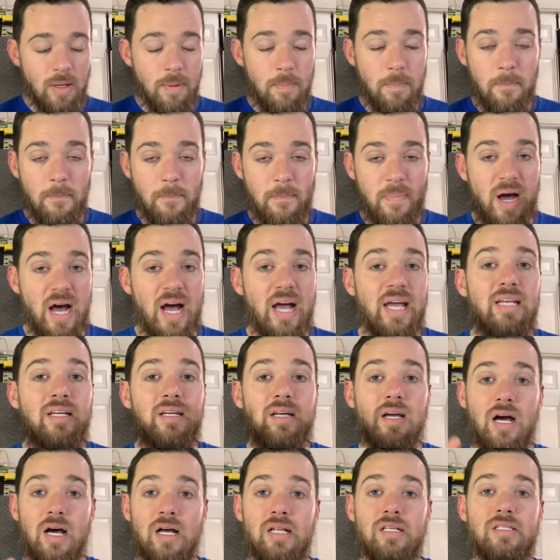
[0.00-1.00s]

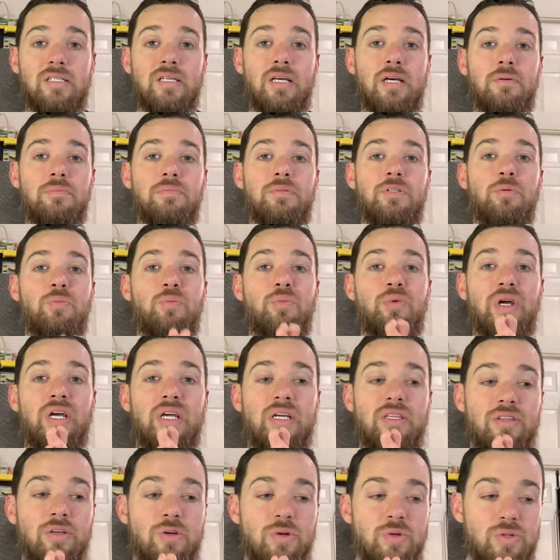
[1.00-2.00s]
mind concept, to
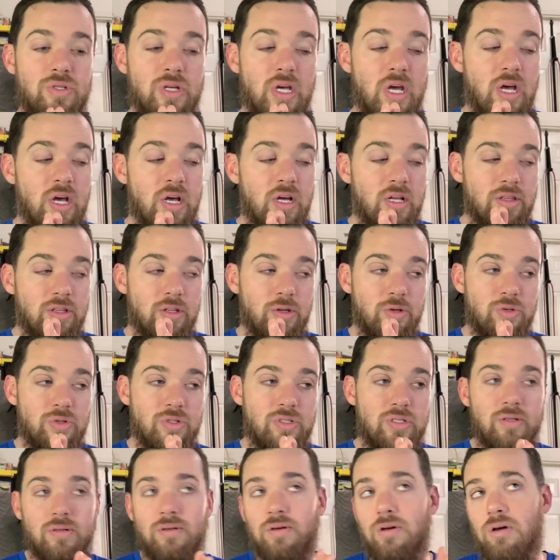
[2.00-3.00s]
break those
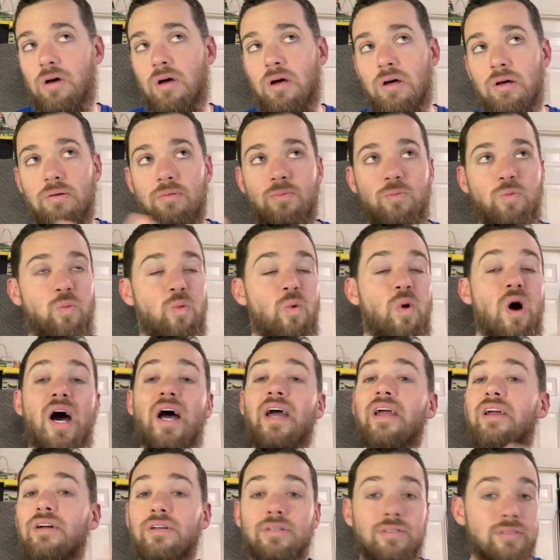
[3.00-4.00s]

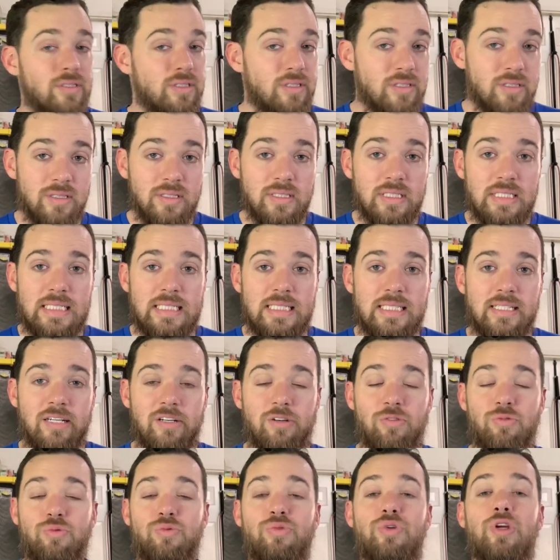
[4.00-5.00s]
wires
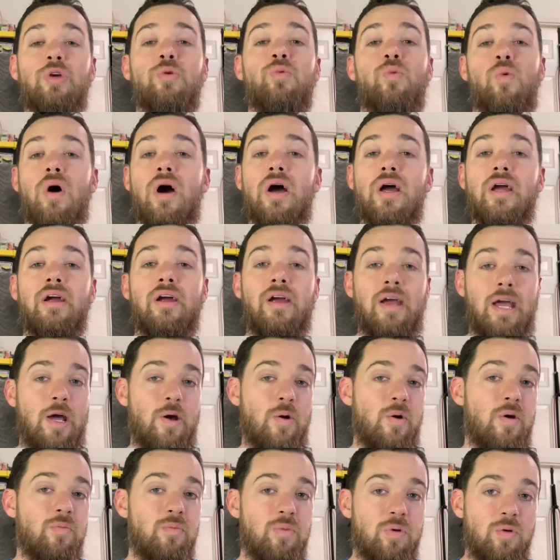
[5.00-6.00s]
and rewire
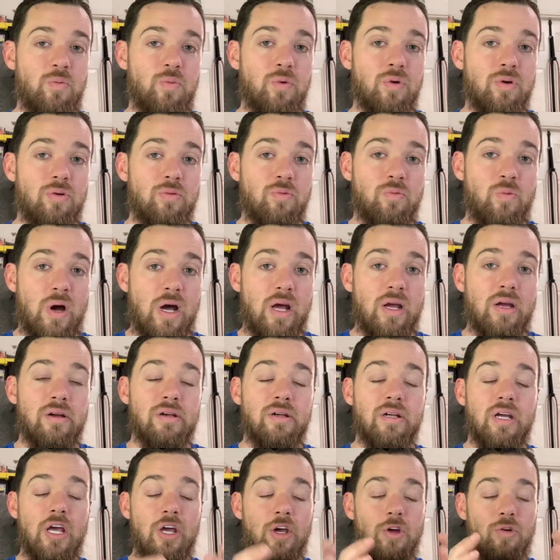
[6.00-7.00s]
how I've been
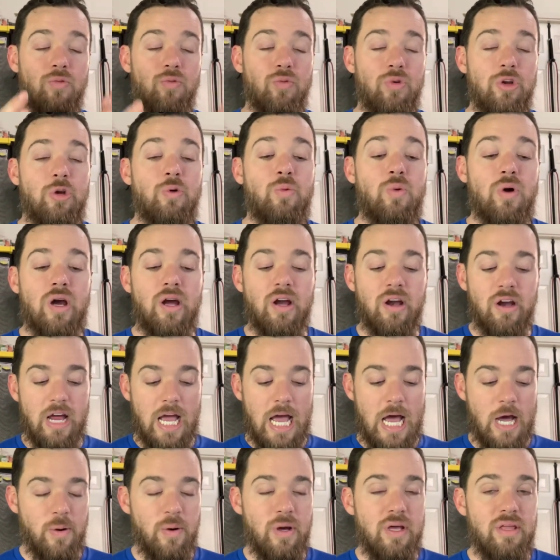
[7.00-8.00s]
wired, rewire
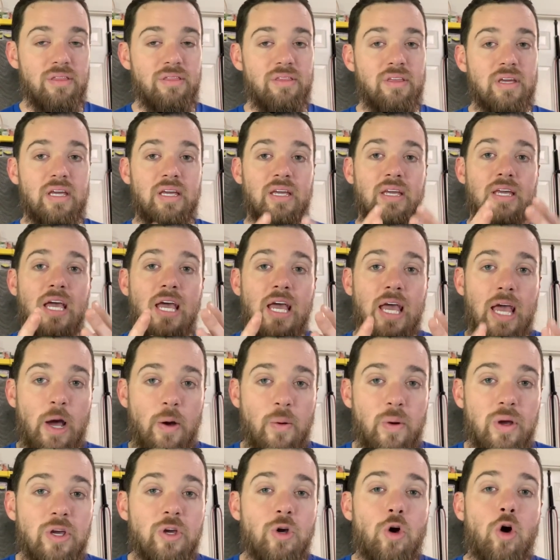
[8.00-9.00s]
how I think,
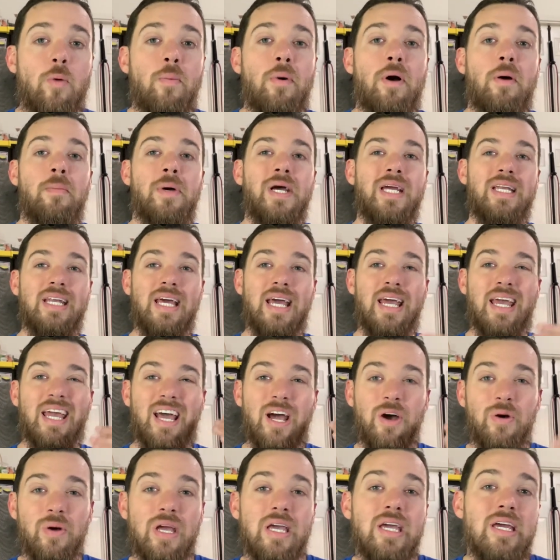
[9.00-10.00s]
how I go about my day,
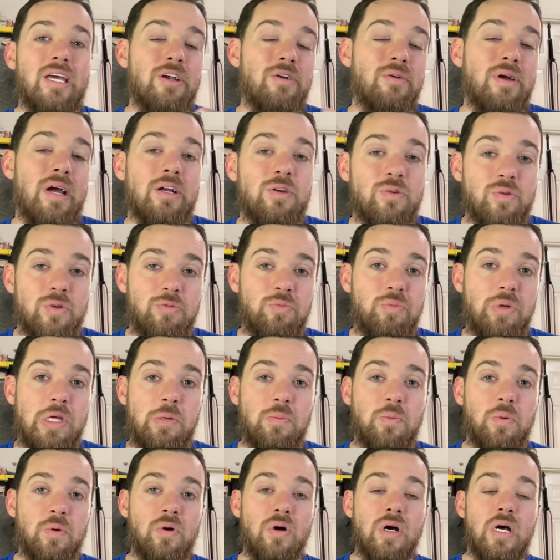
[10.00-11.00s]
how I interact with
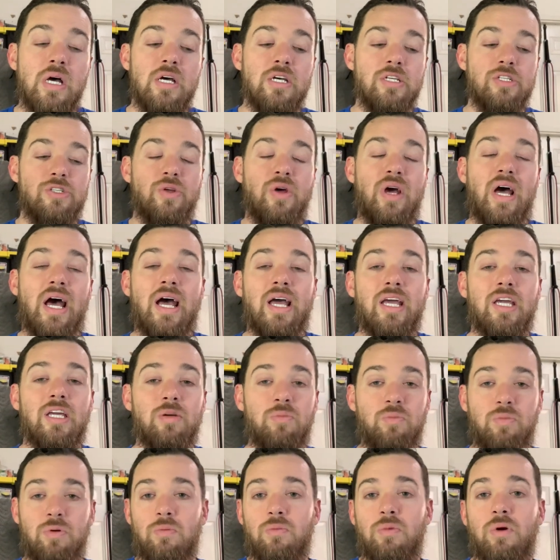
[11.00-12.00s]
people, so I
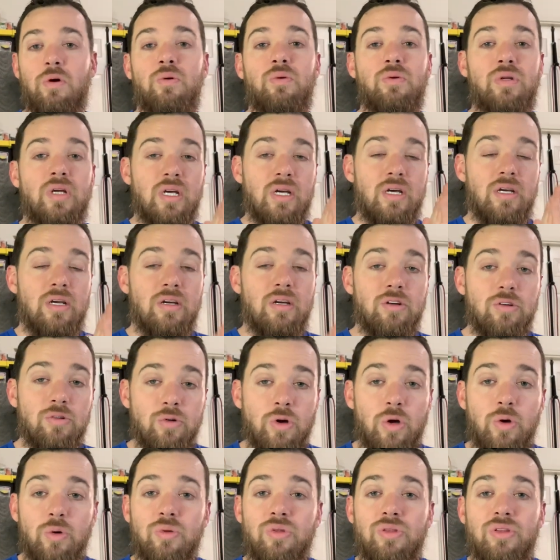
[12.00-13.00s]
can promote
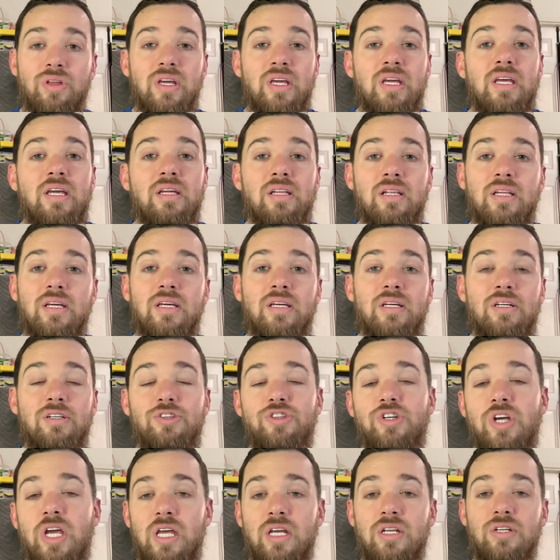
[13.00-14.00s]
growth, healing,
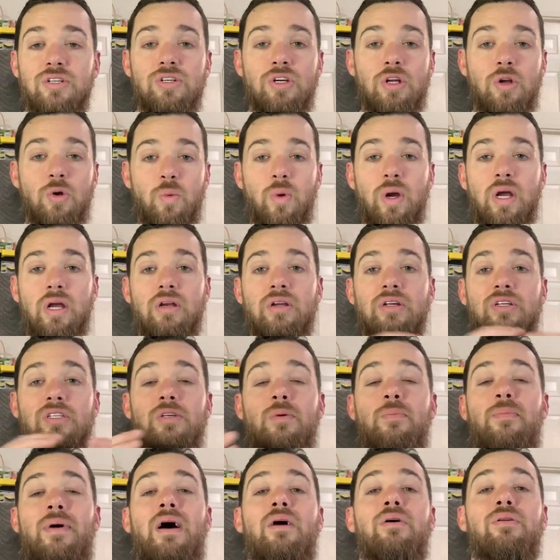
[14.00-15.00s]
change, and
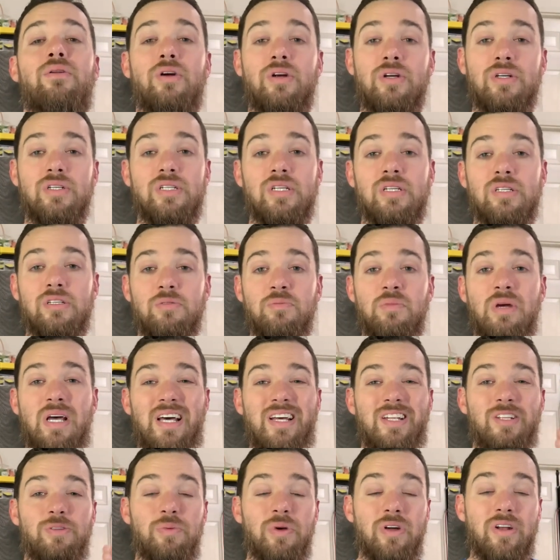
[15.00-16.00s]
awareness about narcissism,
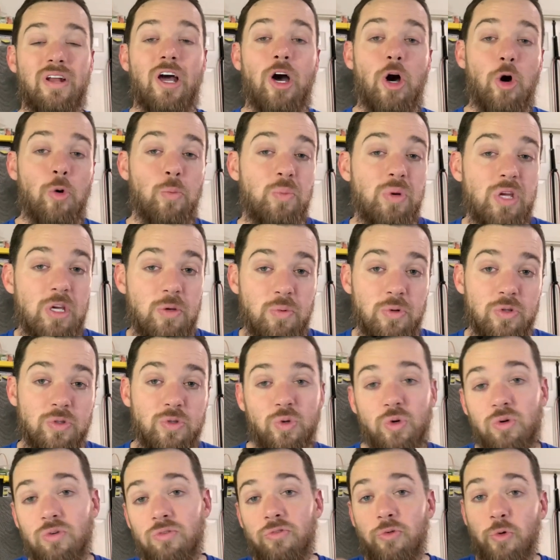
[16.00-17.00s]
to be able to help people
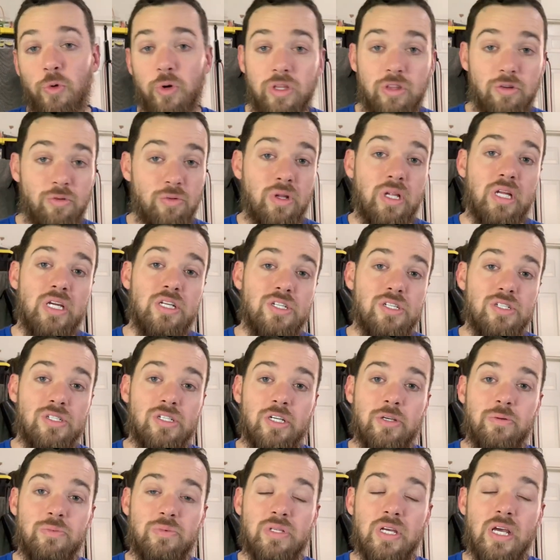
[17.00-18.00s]
to avoid the
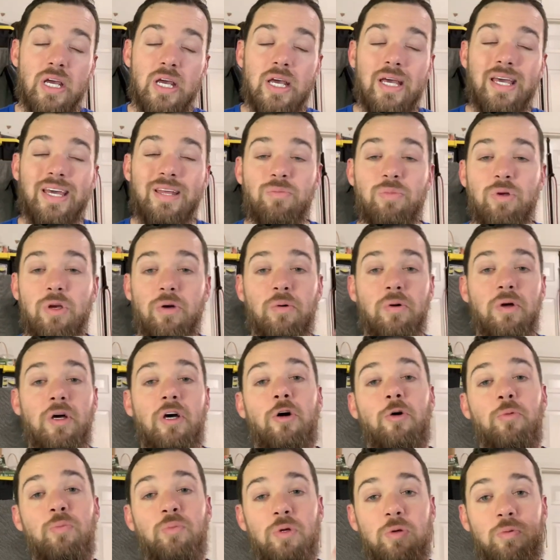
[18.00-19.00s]
relationships and be able to
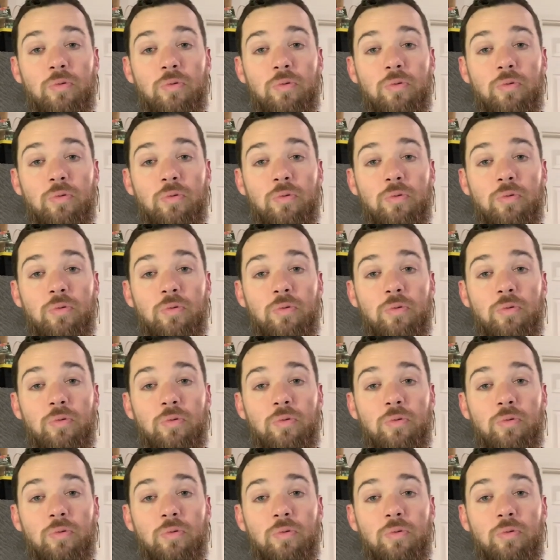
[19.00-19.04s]
help